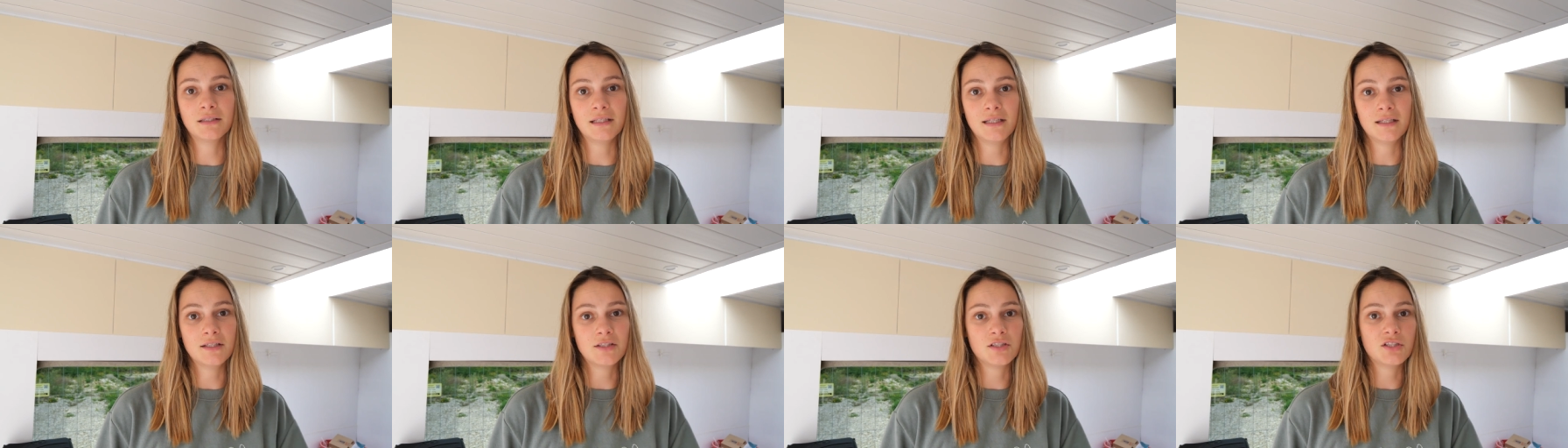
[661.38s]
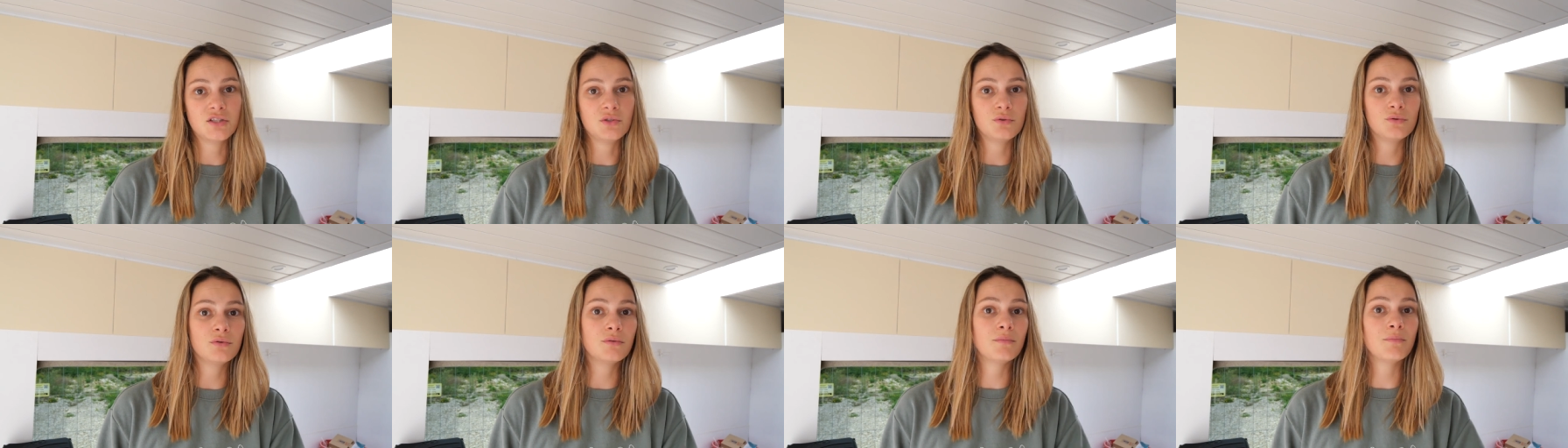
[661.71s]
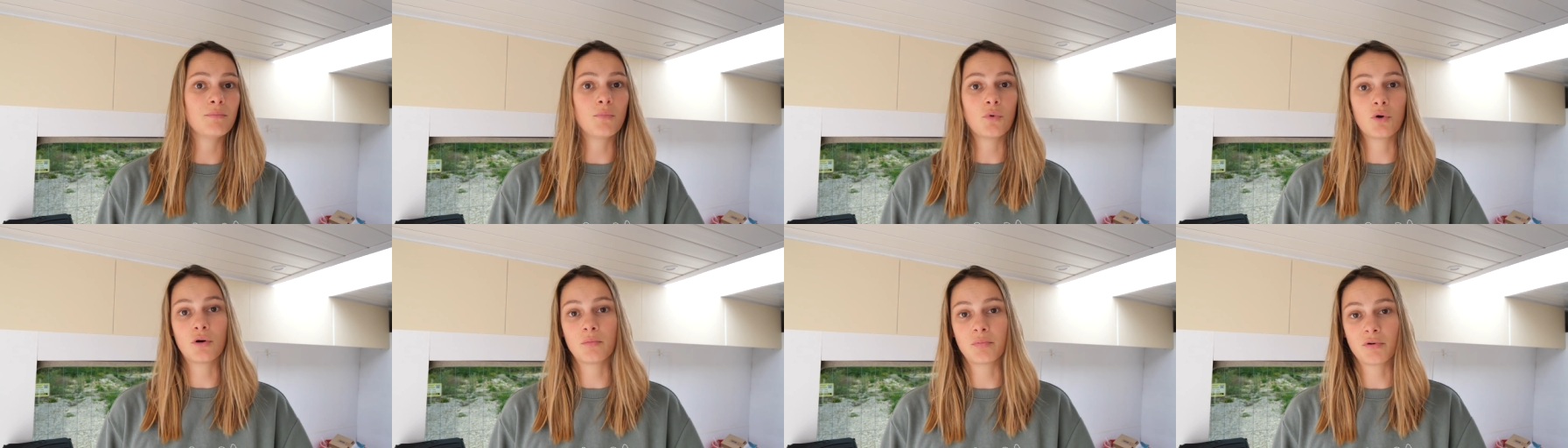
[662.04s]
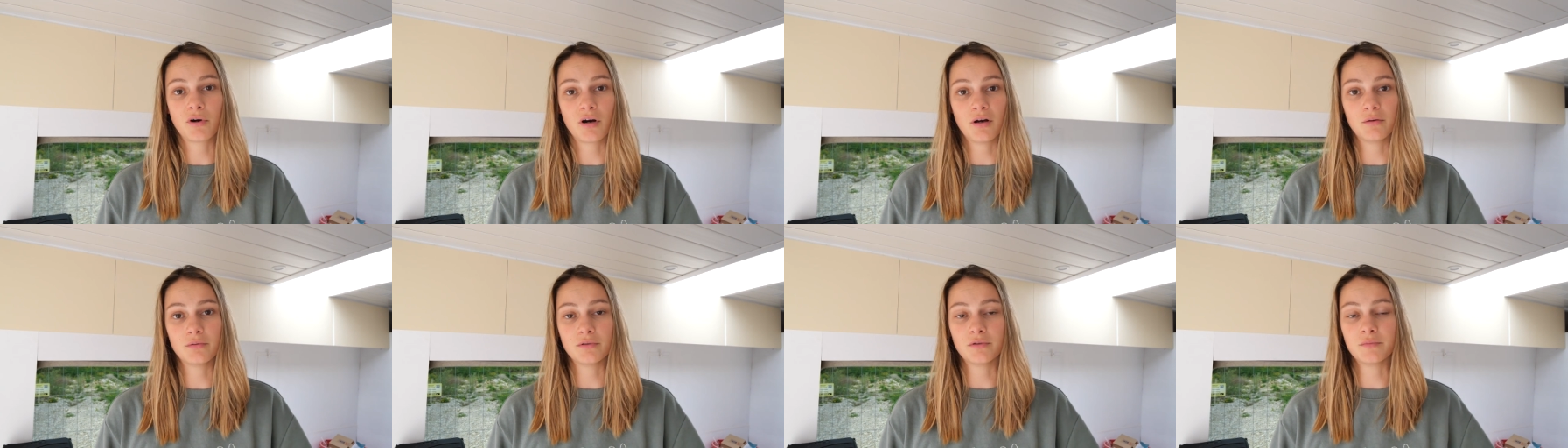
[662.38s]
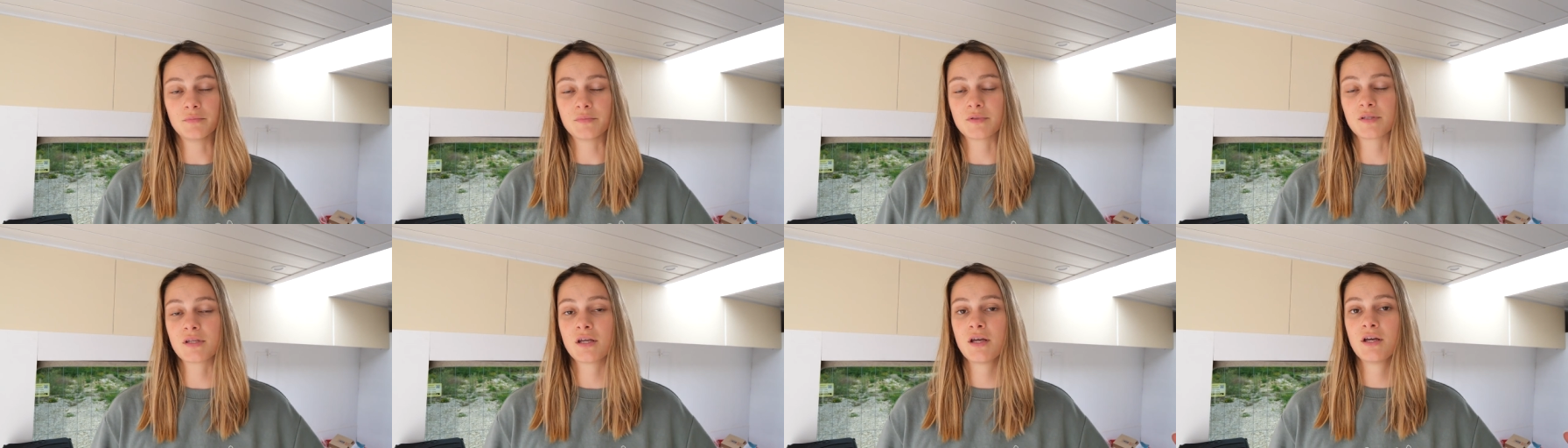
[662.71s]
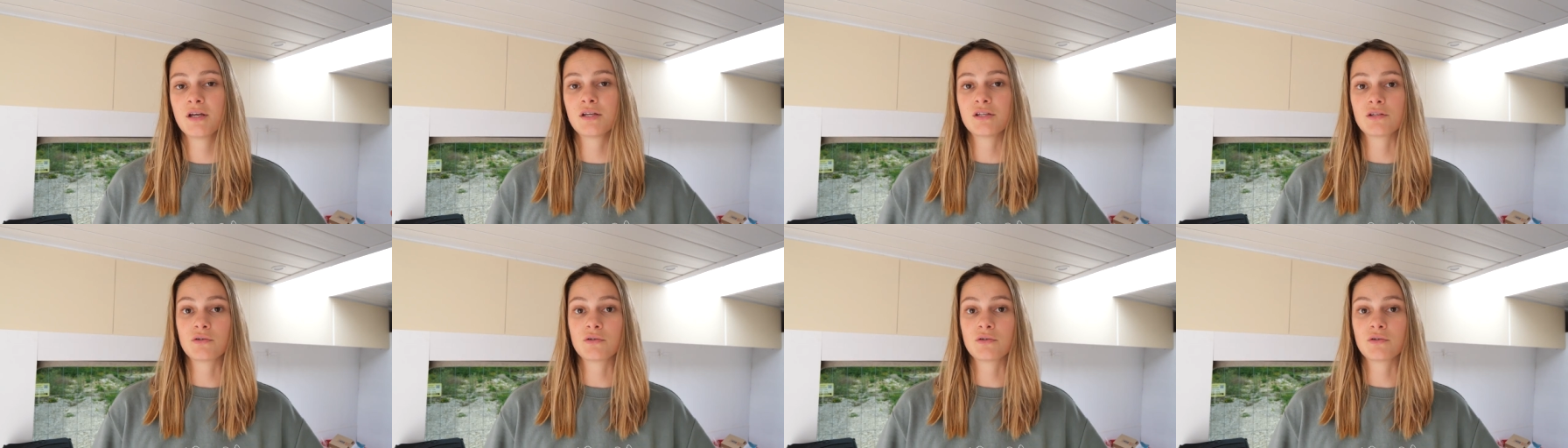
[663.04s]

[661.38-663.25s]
lead to more problems.